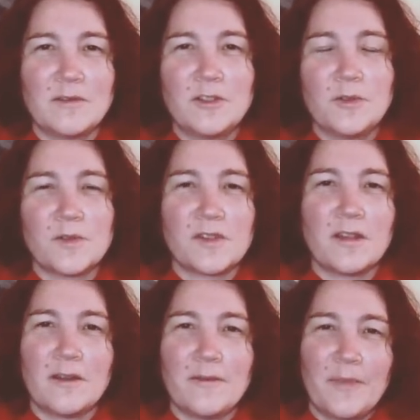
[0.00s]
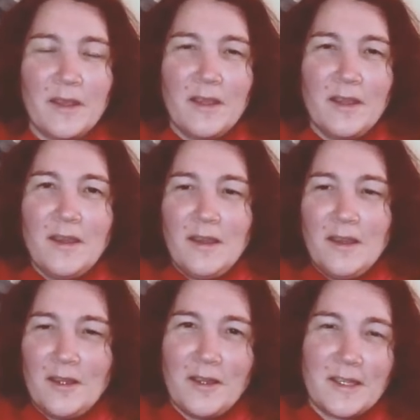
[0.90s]
Use the
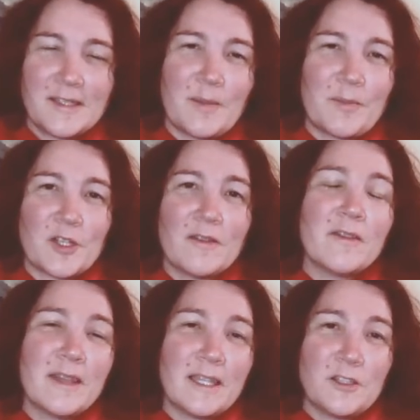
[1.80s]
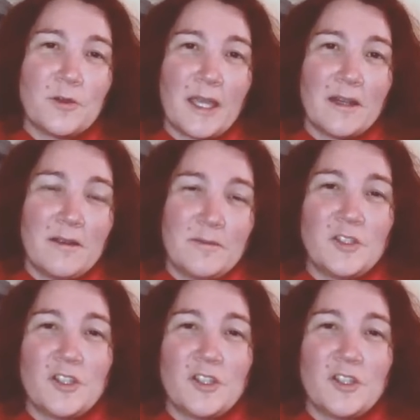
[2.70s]
exception that you can